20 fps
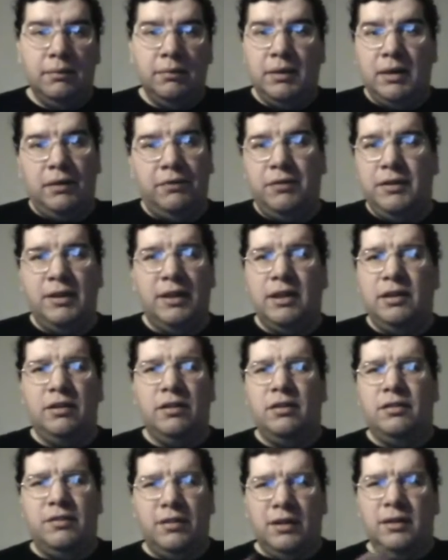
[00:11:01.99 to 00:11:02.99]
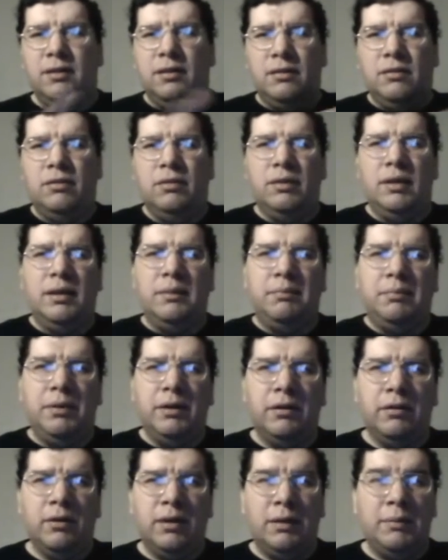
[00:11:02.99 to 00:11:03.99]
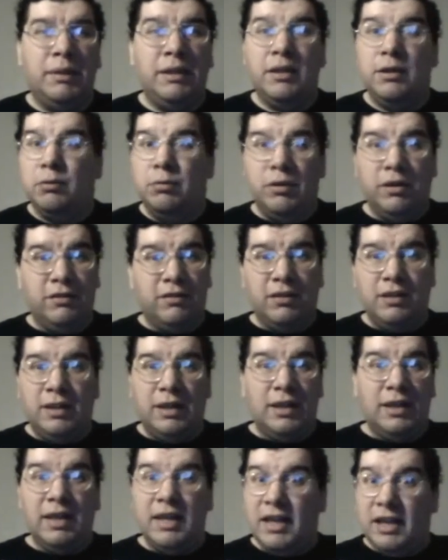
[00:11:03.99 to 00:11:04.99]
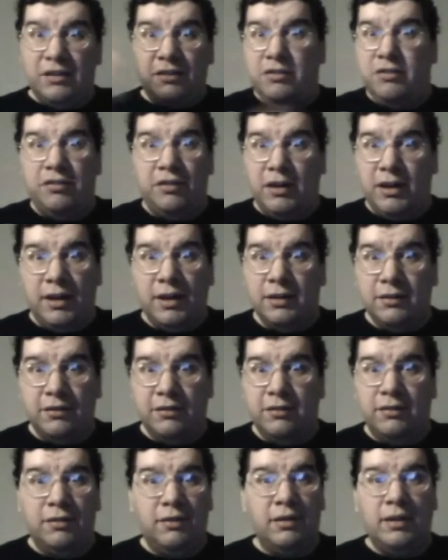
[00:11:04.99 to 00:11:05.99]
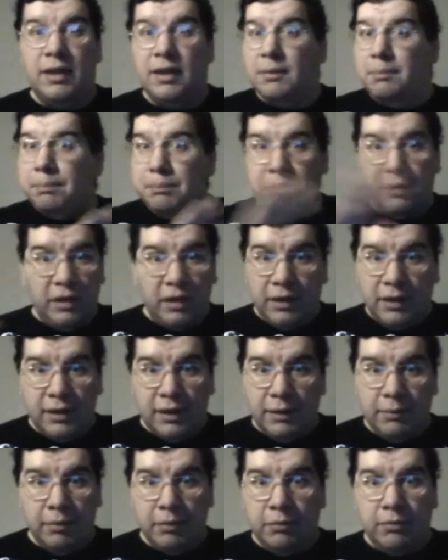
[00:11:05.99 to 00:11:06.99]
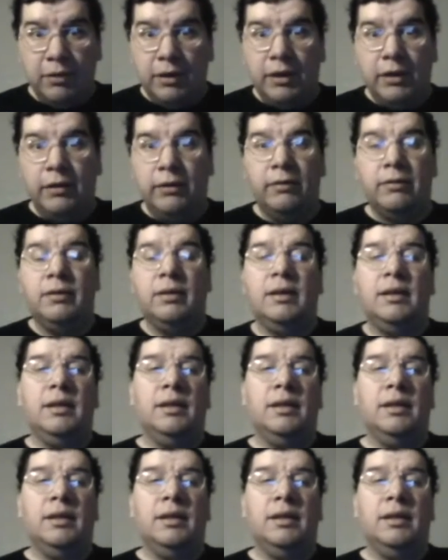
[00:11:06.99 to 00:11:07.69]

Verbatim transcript: but I think they could have done a whole lot better. I mean, there was a lot of headshots, a lot of blood everywhere,